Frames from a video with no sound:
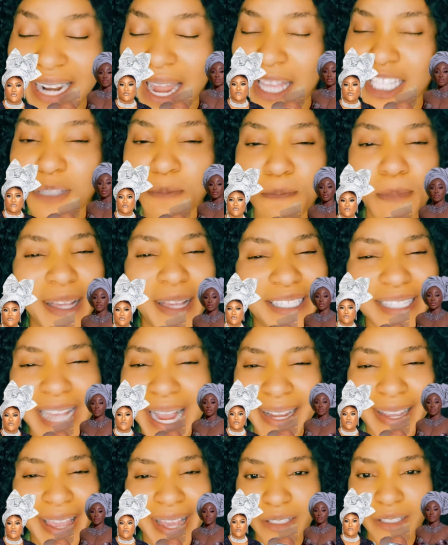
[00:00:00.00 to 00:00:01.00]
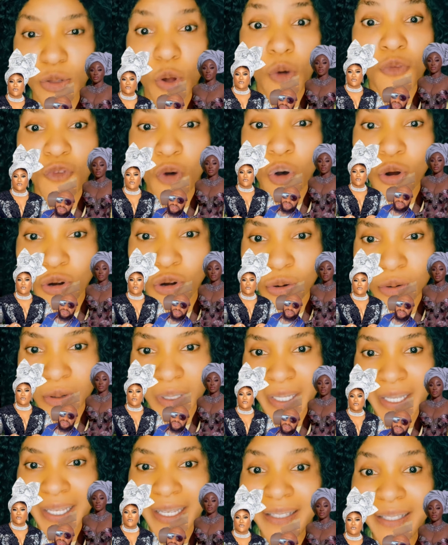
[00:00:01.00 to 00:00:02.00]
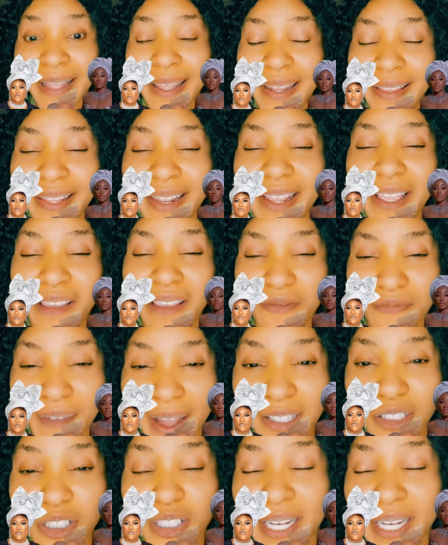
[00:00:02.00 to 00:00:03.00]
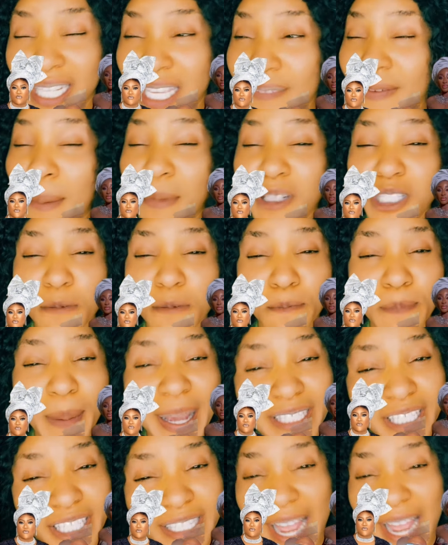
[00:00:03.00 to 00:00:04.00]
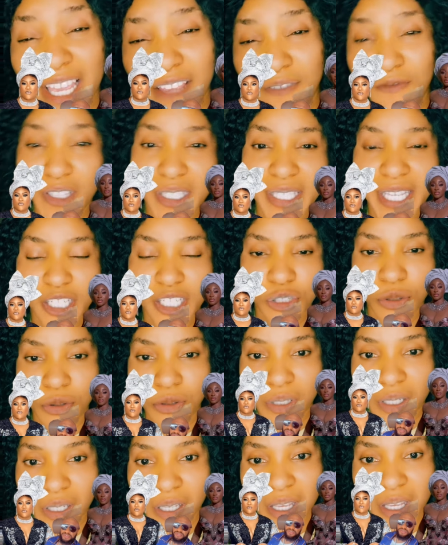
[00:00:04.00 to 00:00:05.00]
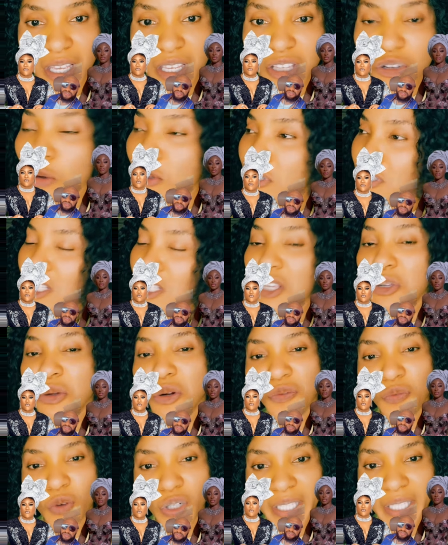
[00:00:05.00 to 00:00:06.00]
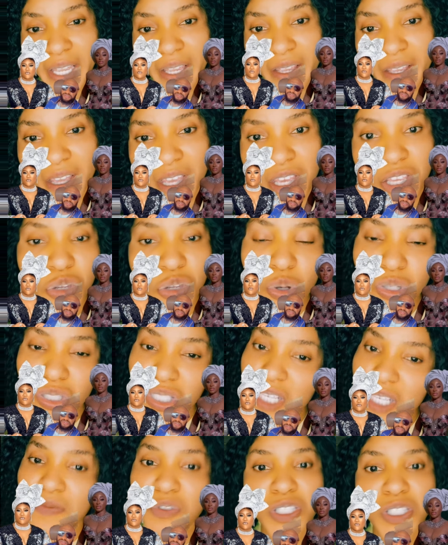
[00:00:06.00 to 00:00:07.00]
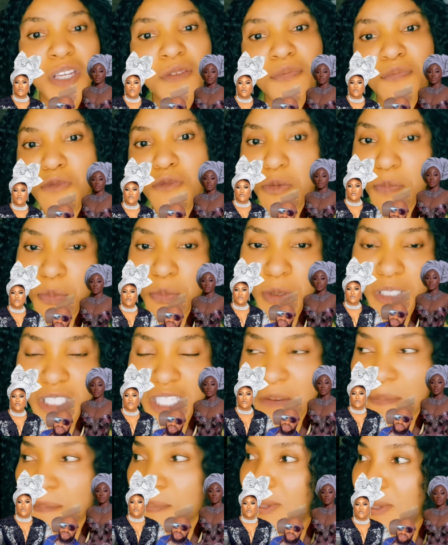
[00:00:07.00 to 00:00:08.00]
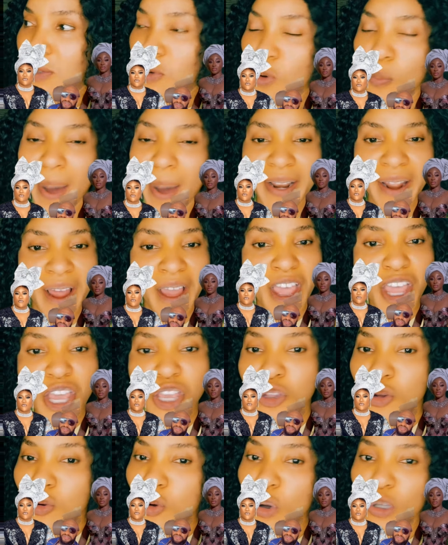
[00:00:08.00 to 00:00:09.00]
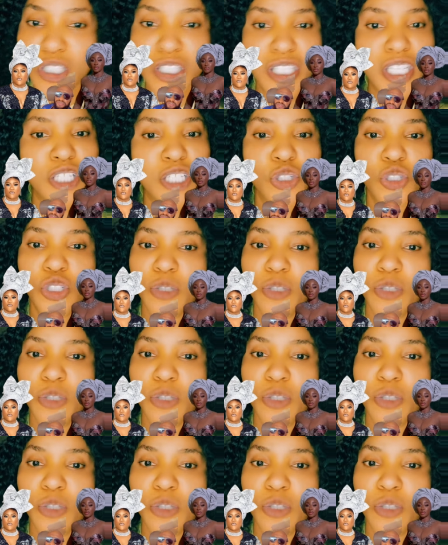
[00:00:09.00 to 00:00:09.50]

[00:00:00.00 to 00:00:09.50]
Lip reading: an a special guest of honor, that they invite, they give him a special invitation. You'll see Yul for there. You'll see Chief Priest Kubana. You go see